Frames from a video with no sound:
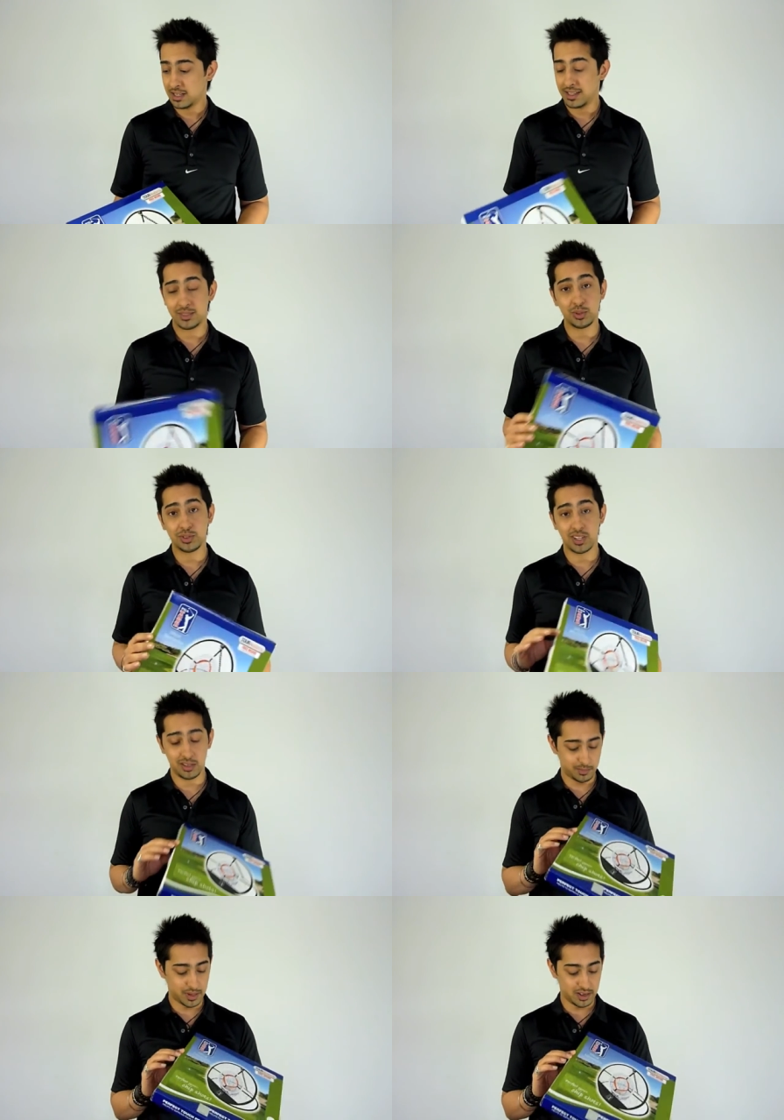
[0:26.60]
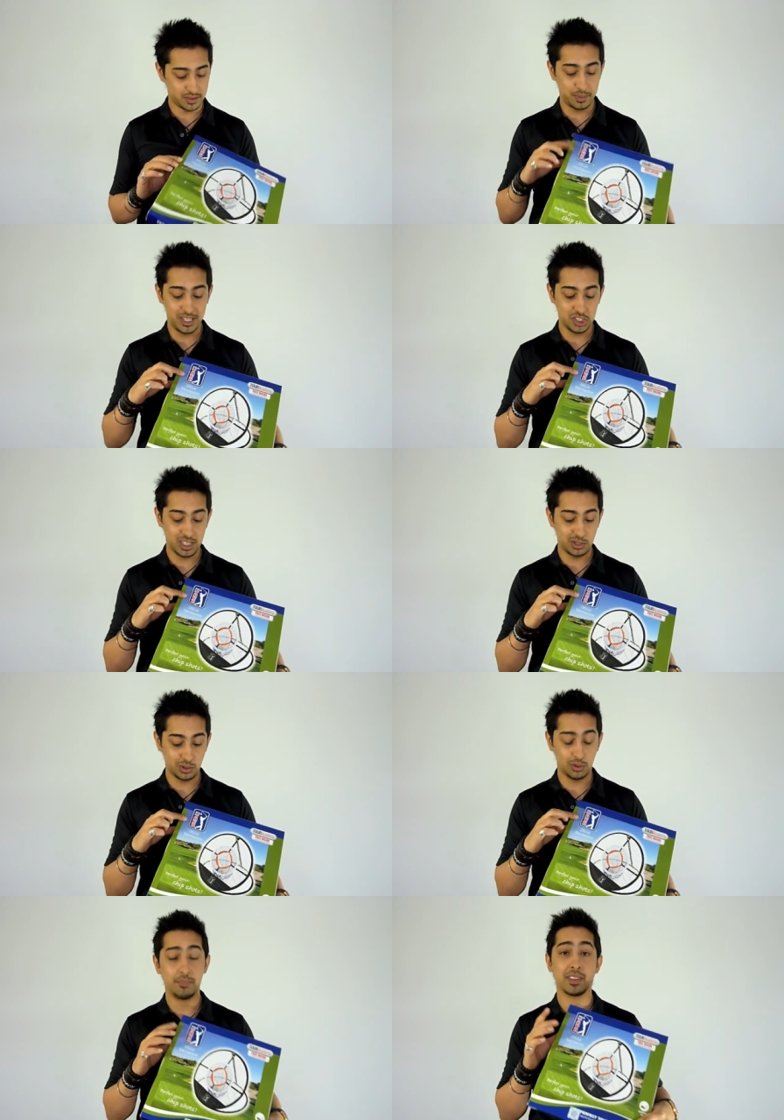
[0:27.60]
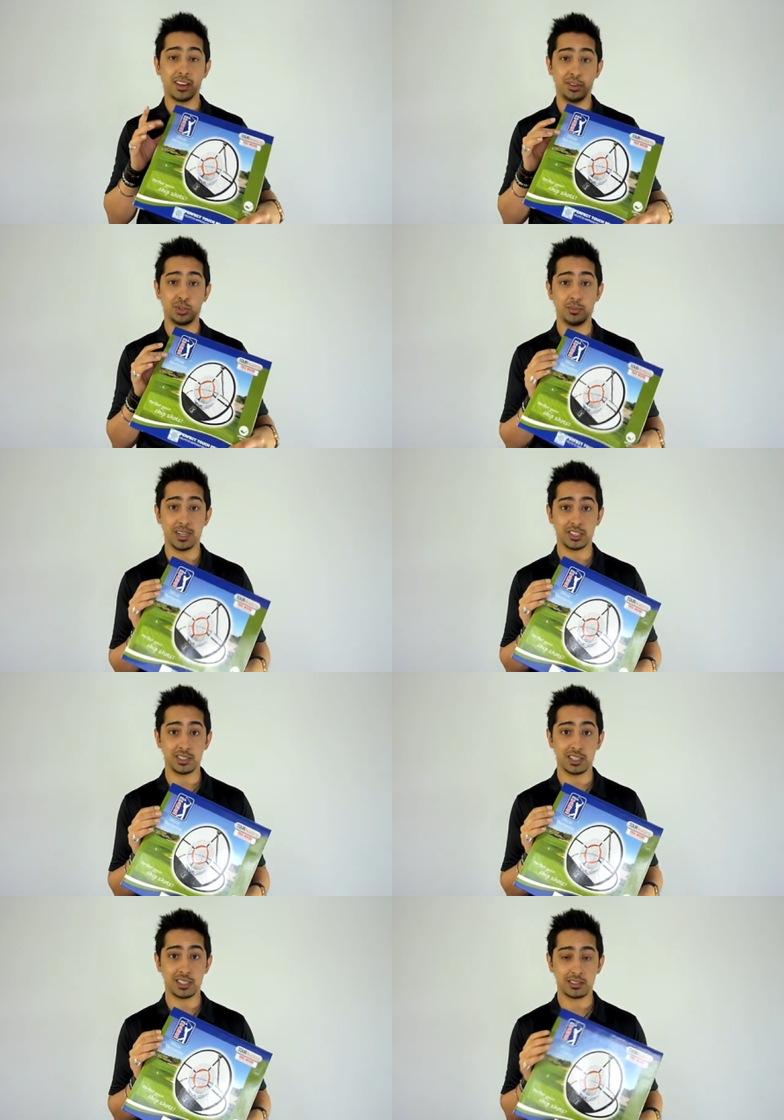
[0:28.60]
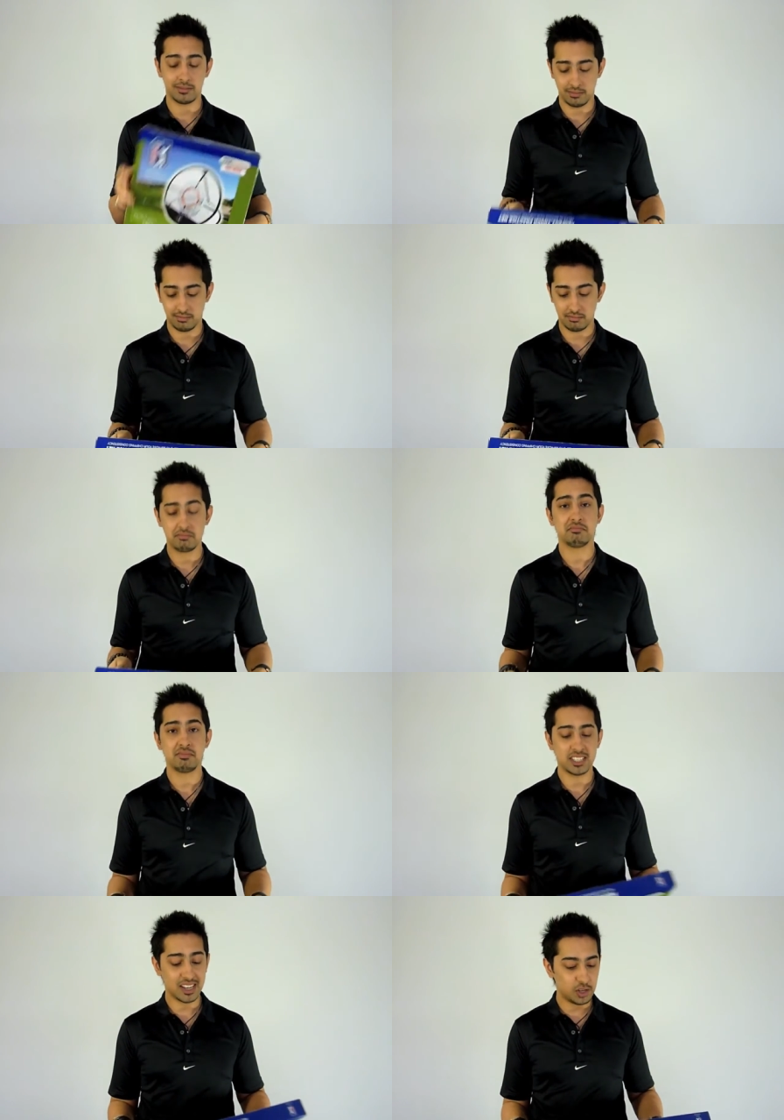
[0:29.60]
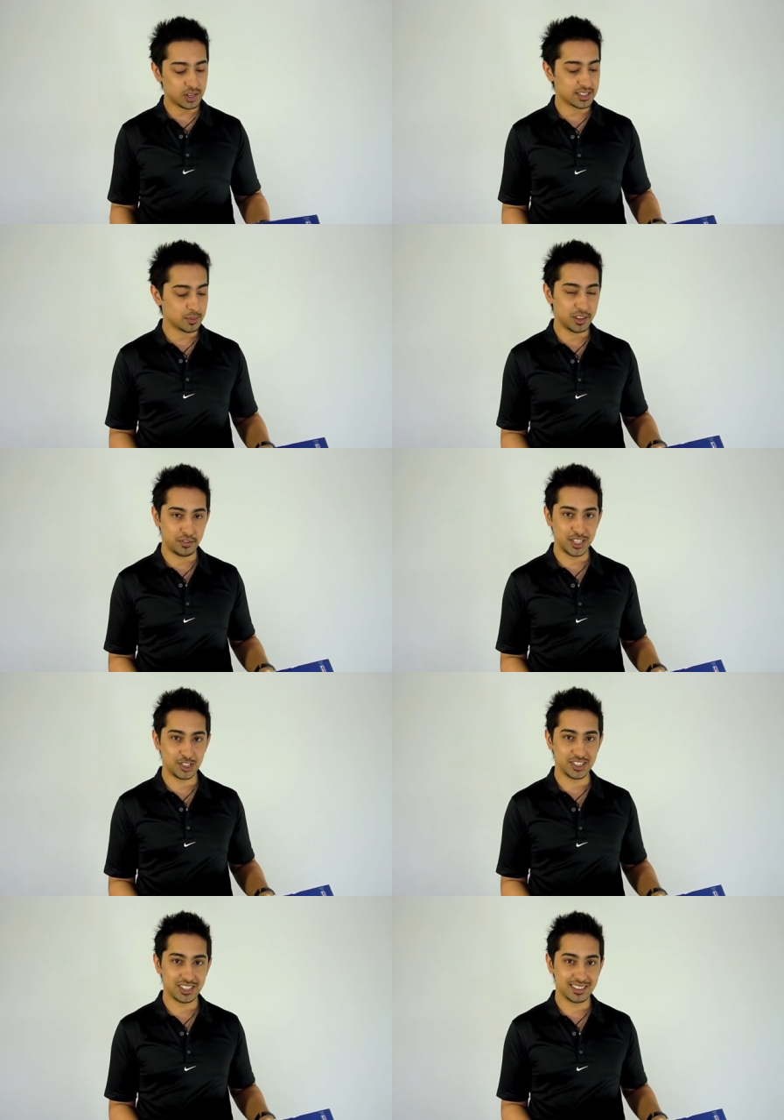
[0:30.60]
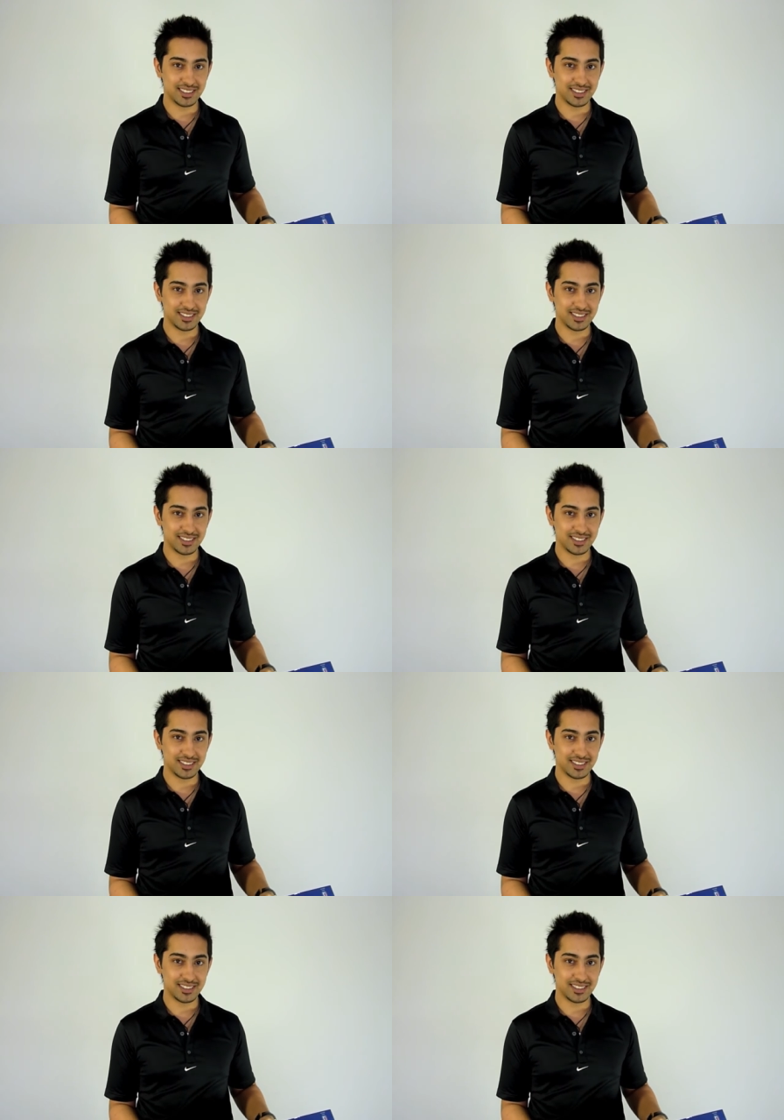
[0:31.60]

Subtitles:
It's also part of the PGA Tour official merchandise. Let's have a look at some of the features.